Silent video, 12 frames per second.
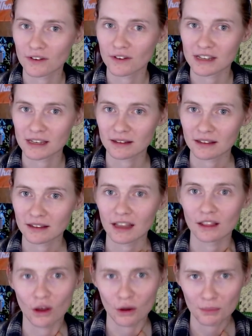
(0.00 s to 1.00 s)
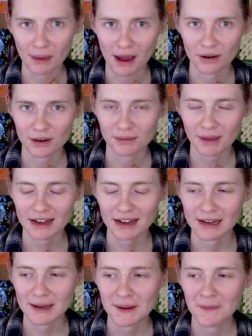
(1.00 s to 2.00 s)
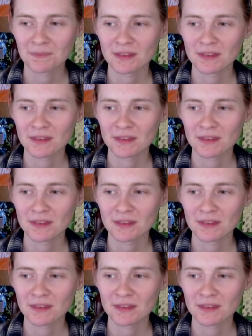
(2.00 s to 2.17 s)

funky, like low powered battery,